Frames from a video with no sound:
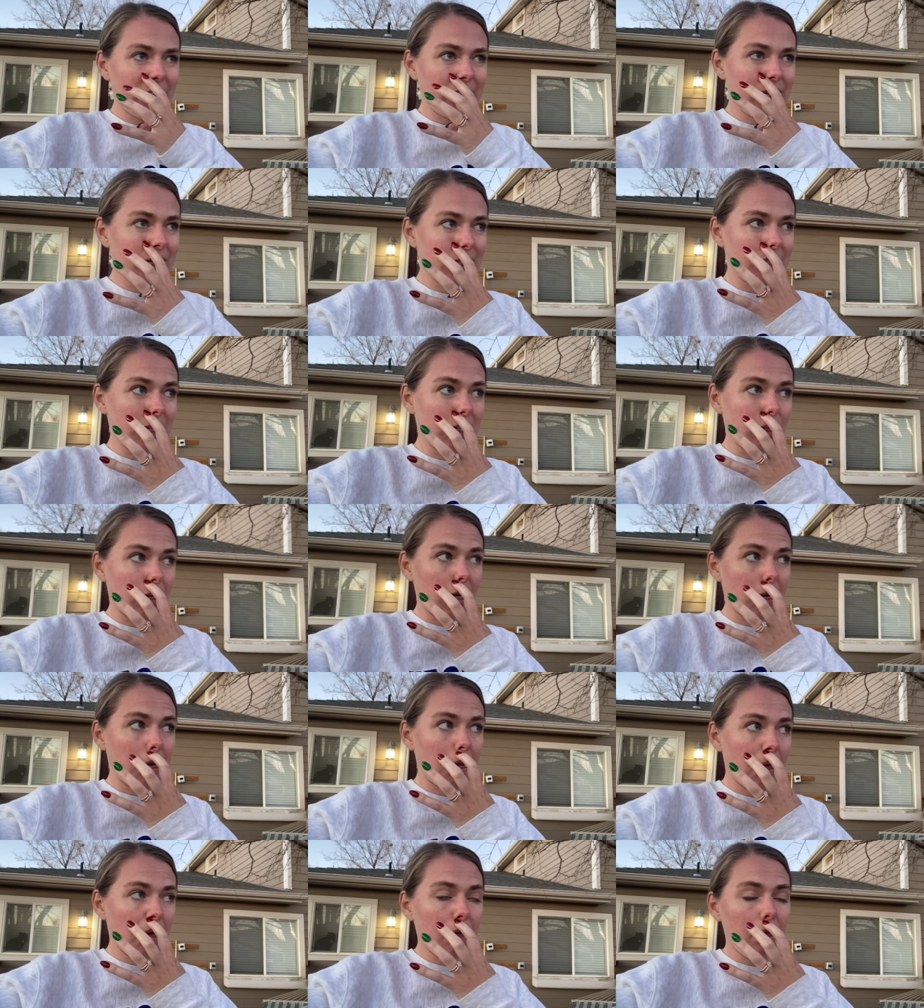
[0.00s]
the
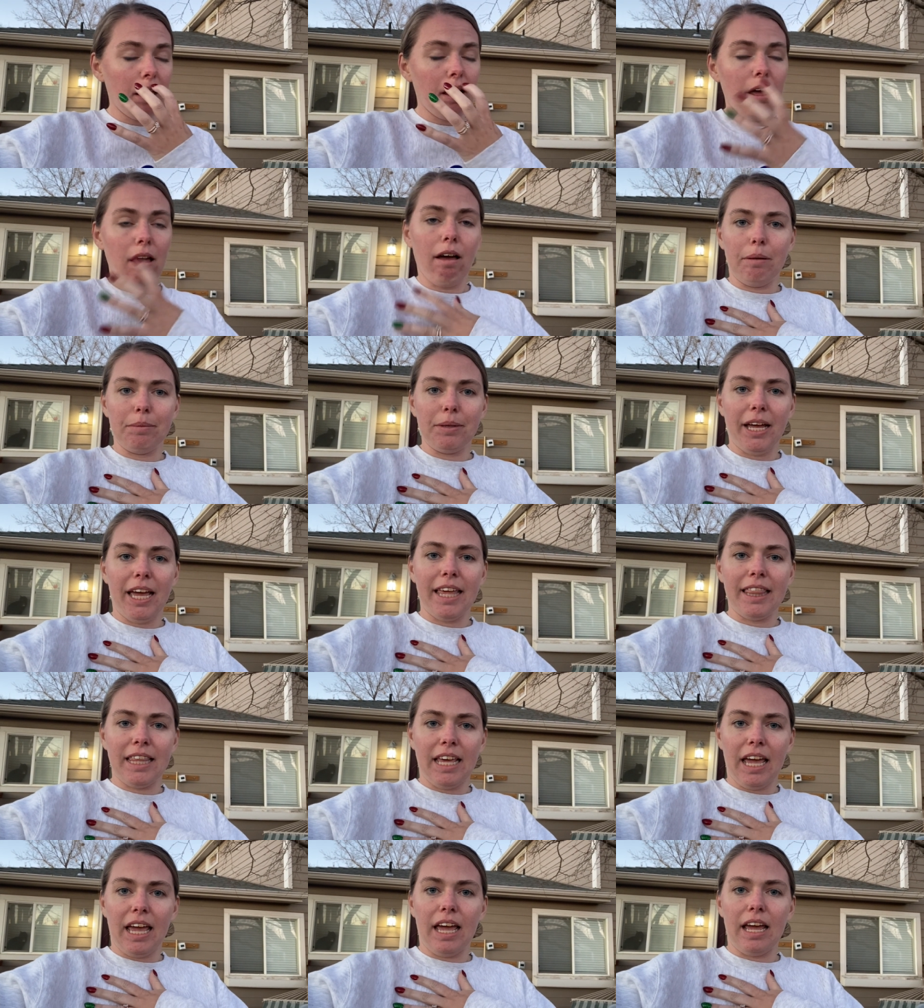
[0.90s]
decision. And
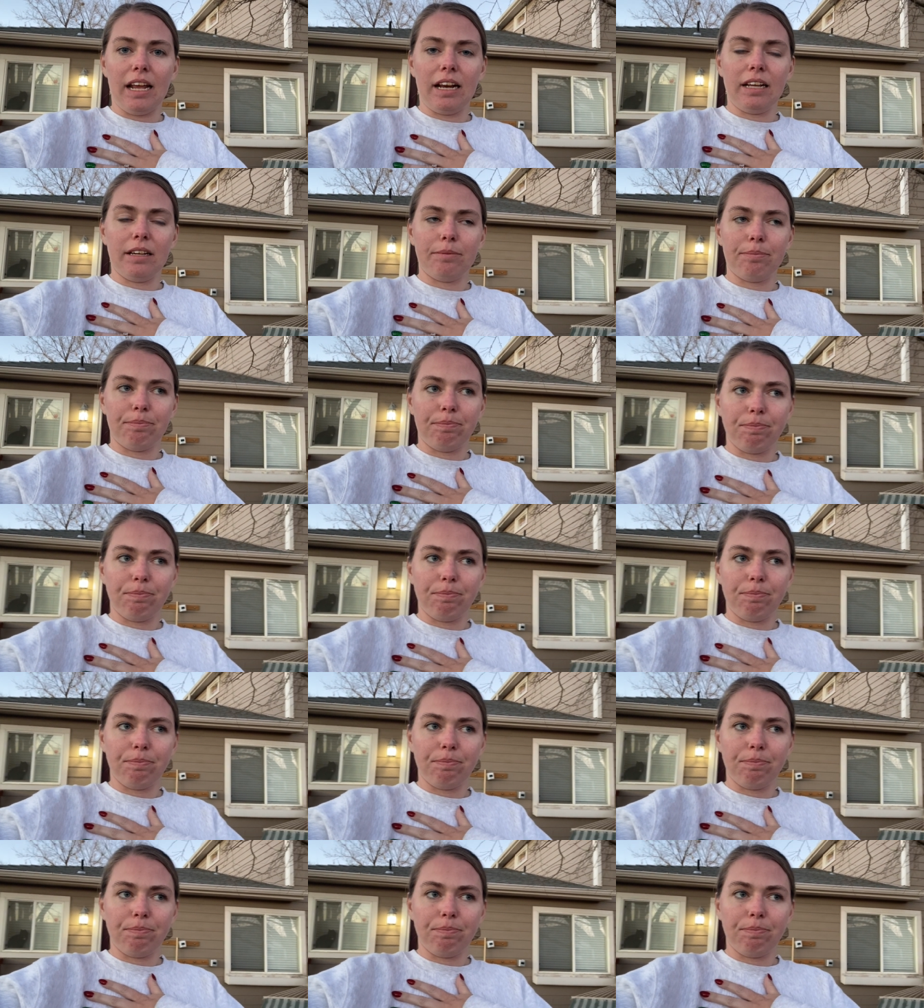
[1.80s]
then